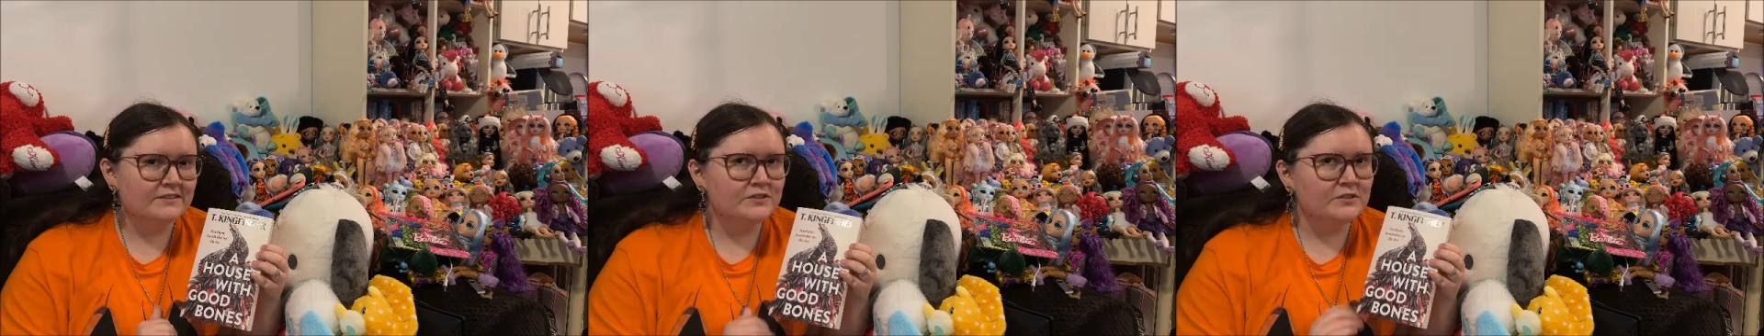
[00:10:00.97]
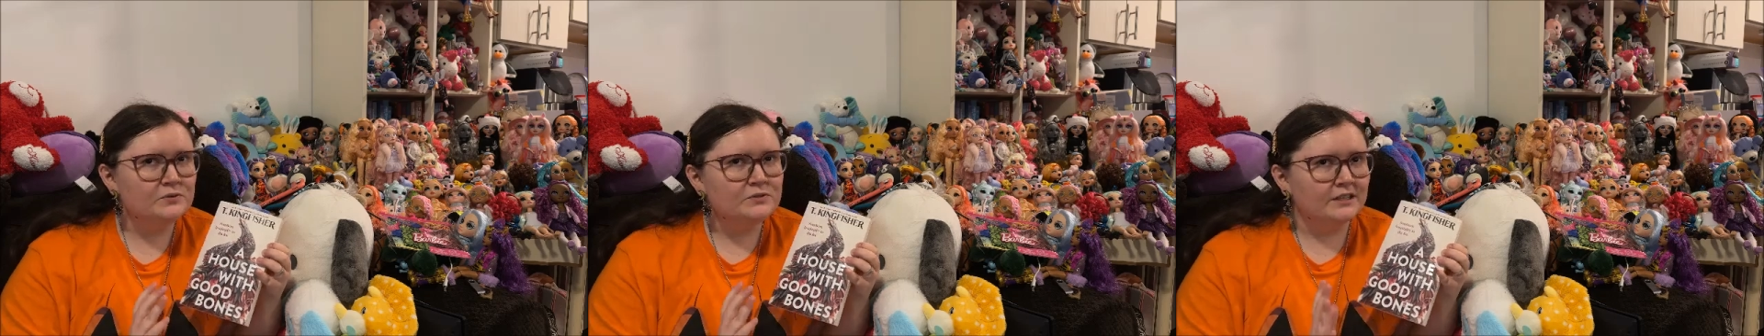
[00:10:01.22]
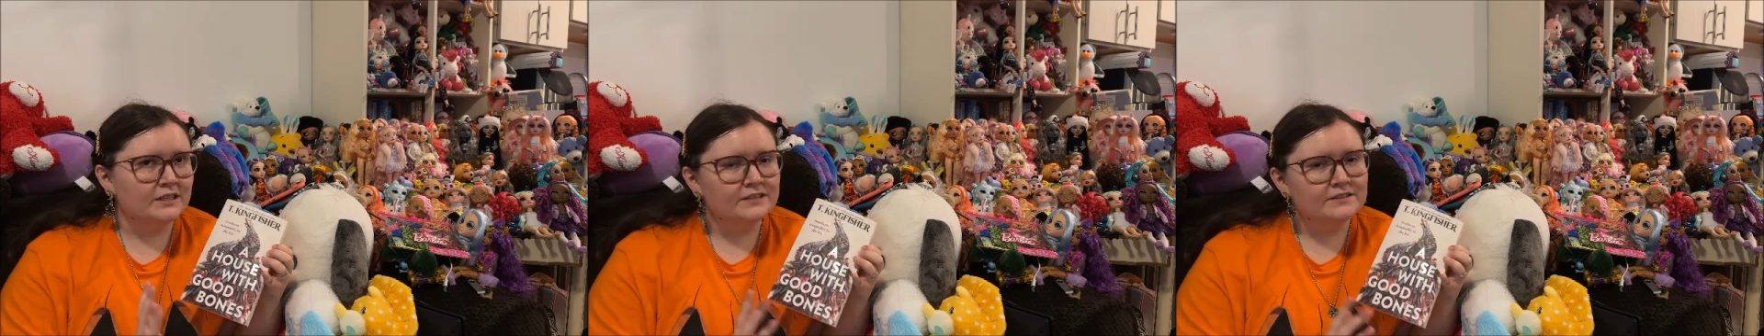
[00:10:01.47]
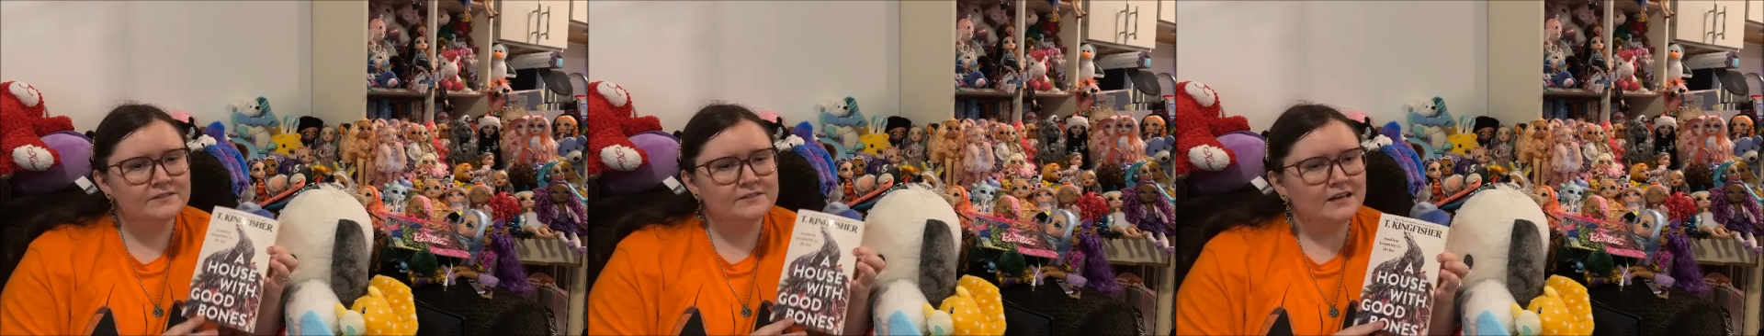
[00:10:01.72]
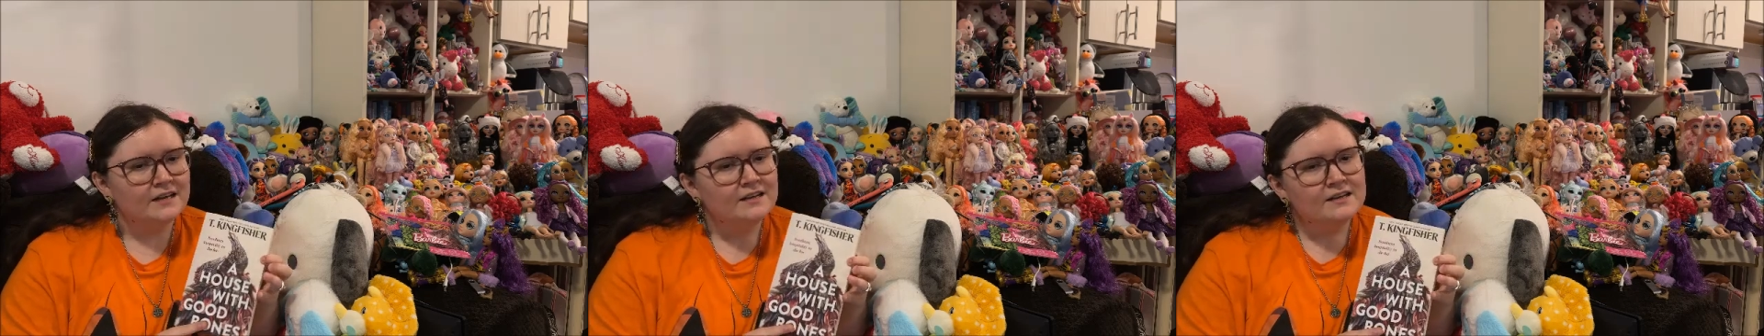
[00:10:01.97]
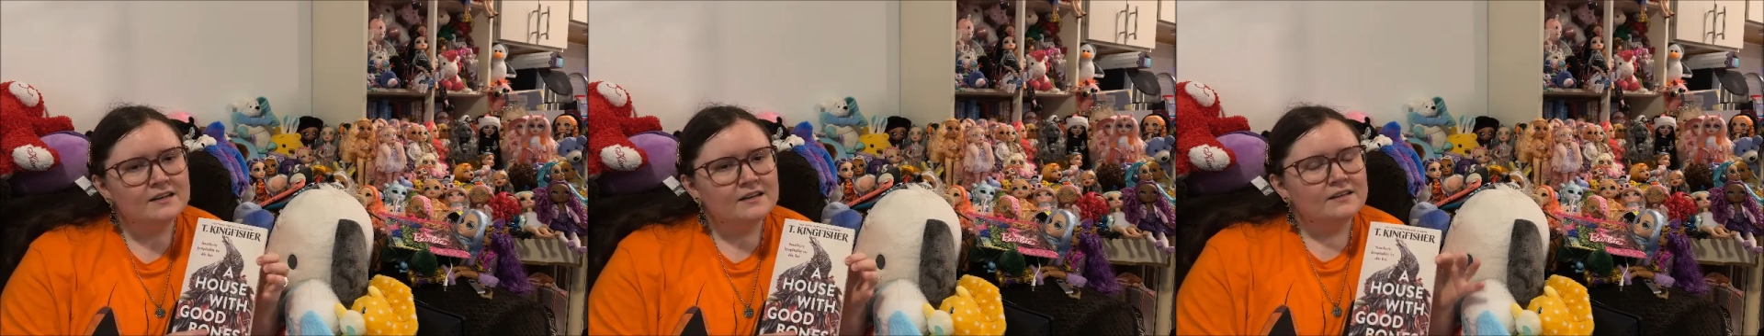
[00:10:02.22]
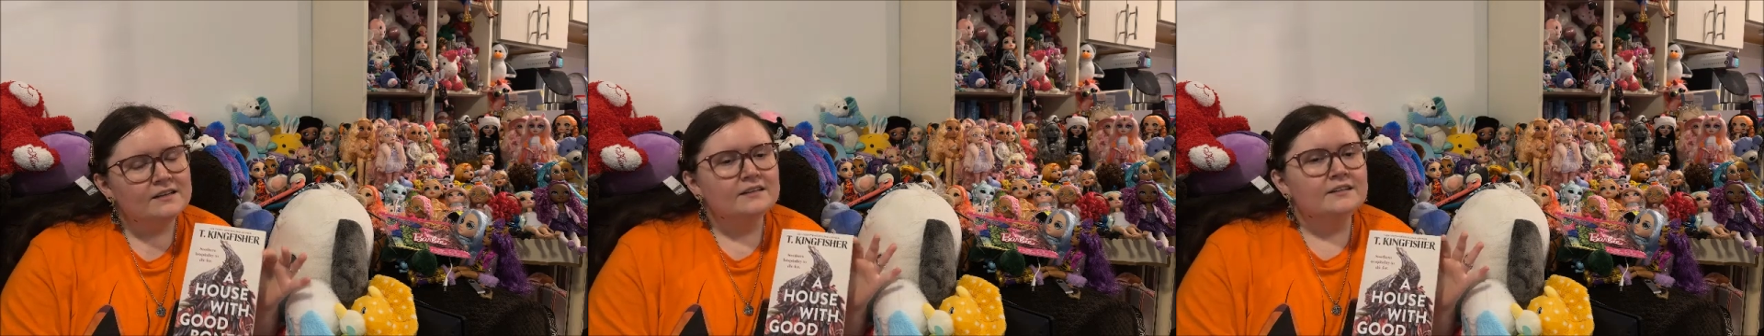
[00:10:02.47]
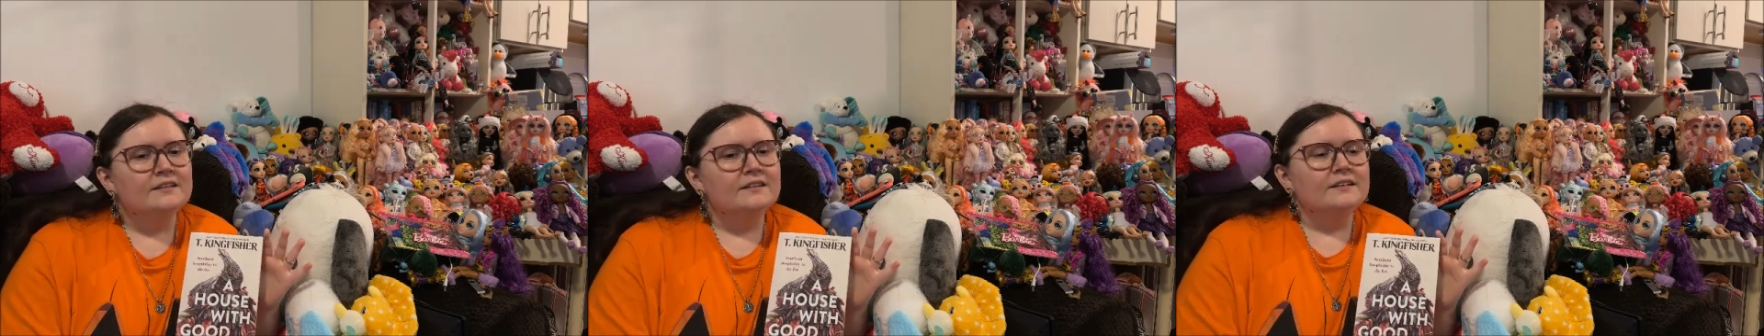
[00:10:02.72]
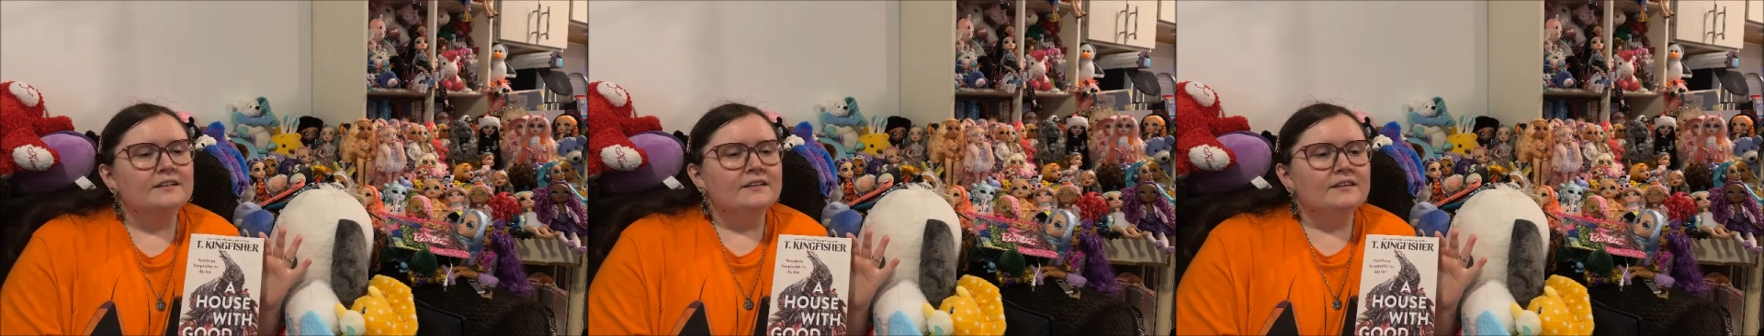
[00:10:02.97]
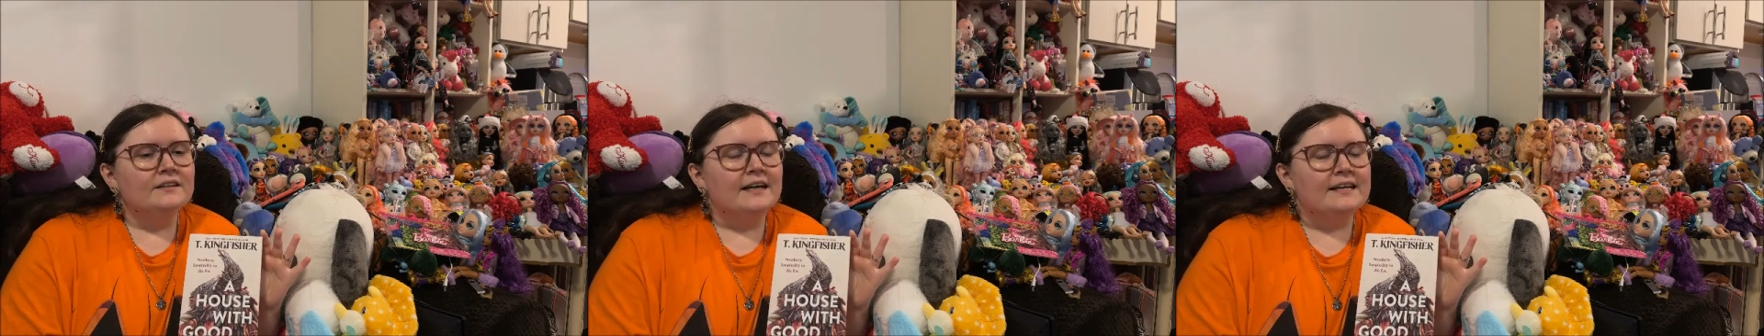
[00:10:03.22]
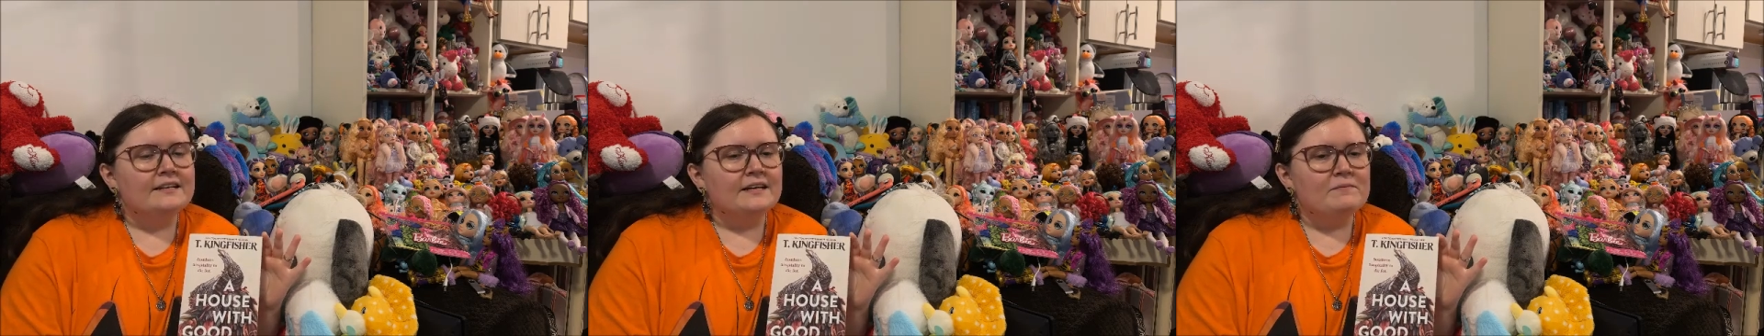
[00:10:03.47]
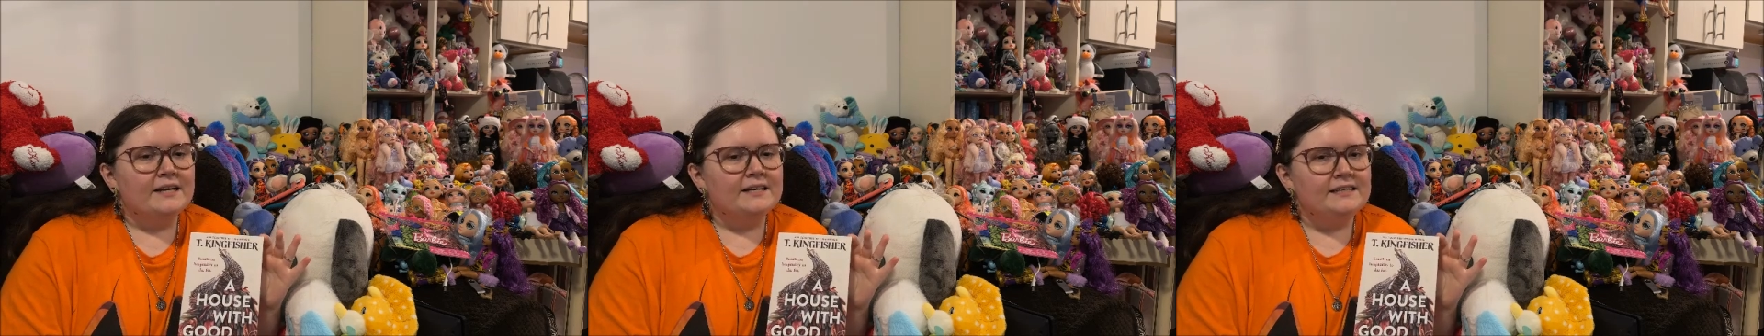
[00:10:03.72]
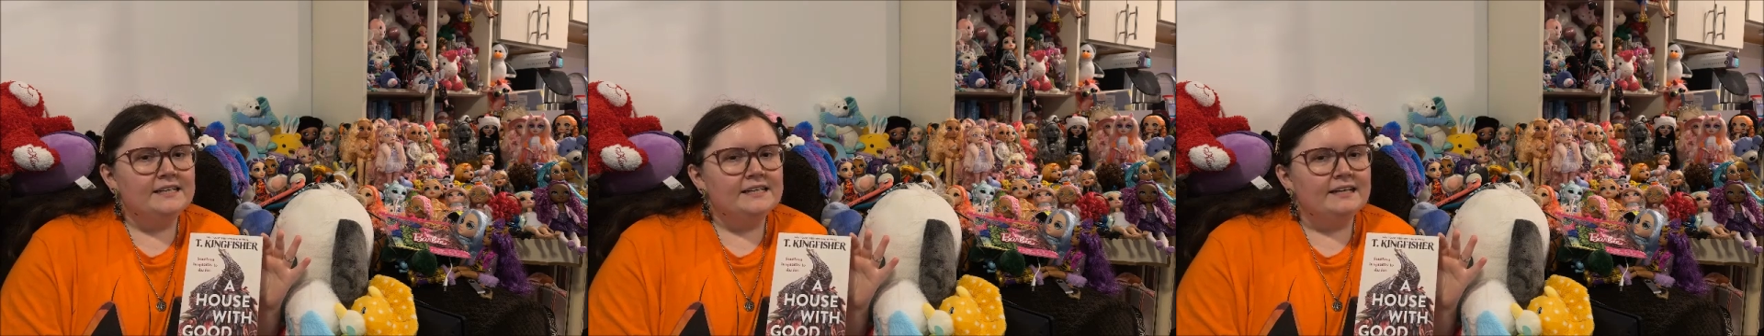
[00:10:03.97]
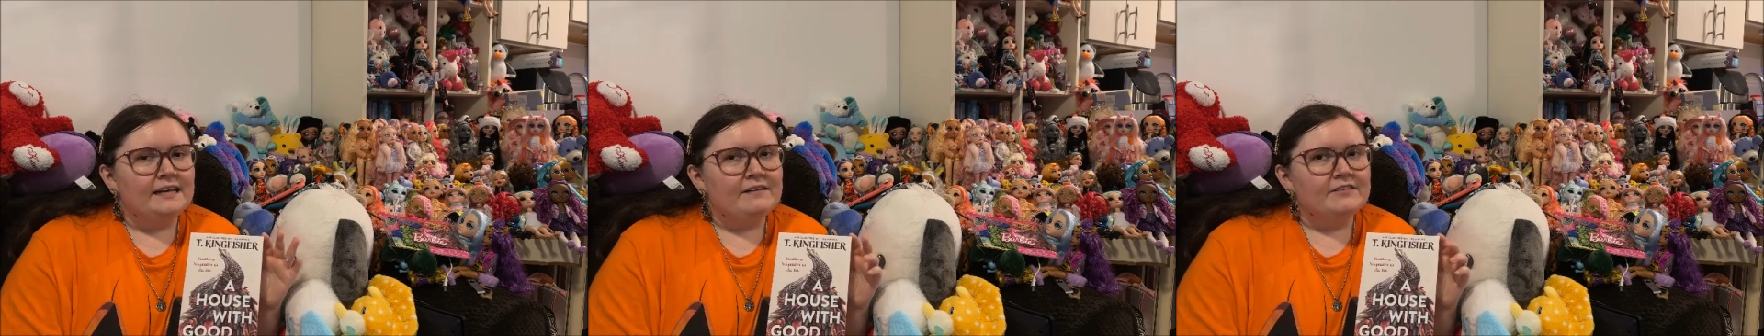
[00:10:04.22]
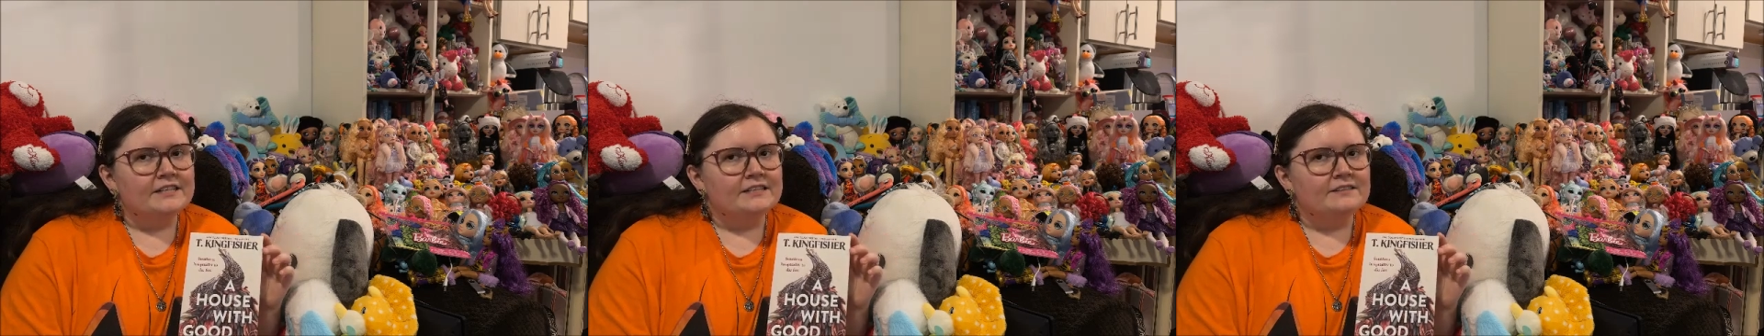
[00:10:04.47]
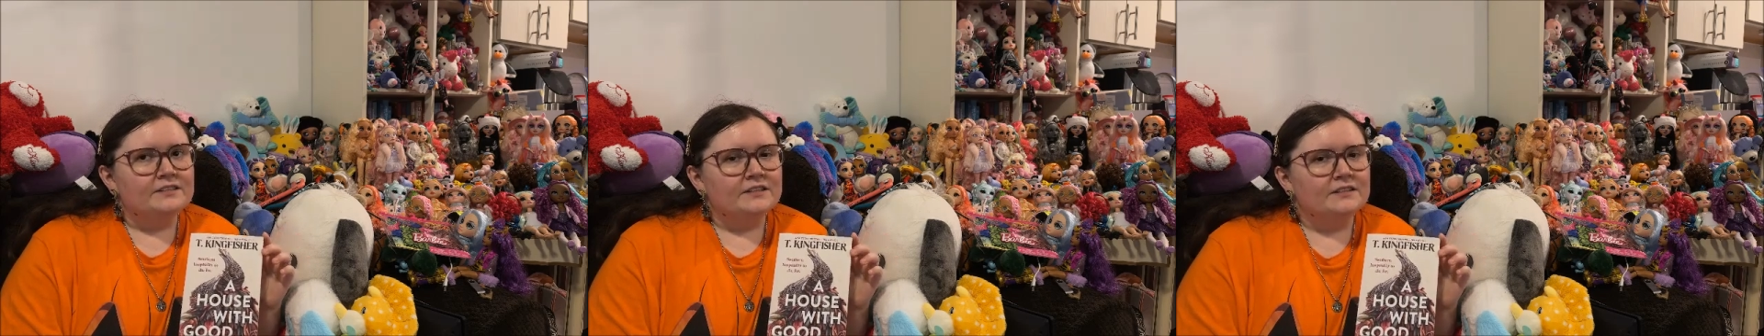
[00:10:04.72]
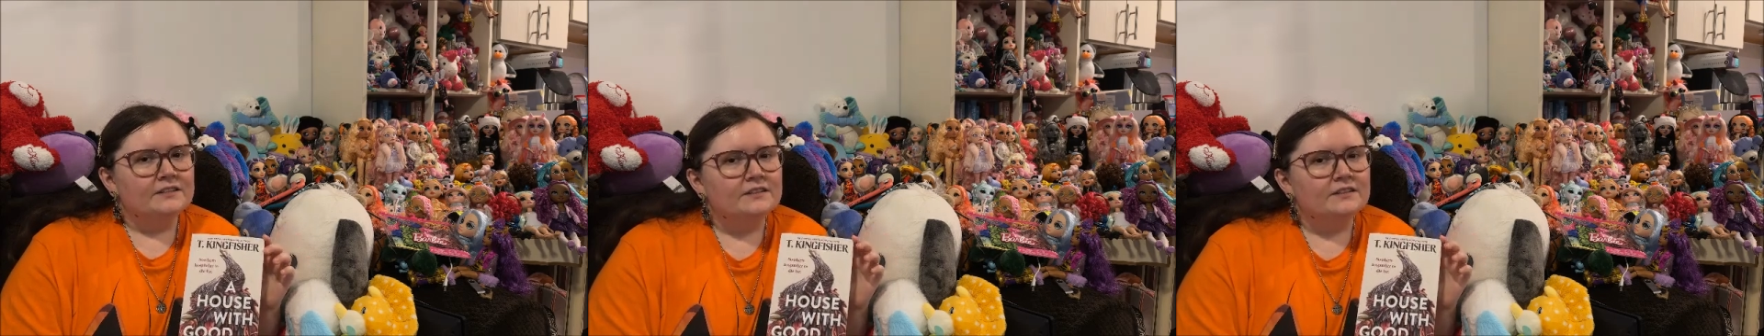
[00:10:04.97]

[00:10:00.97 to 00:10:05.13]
2 stars, and I mainly gave it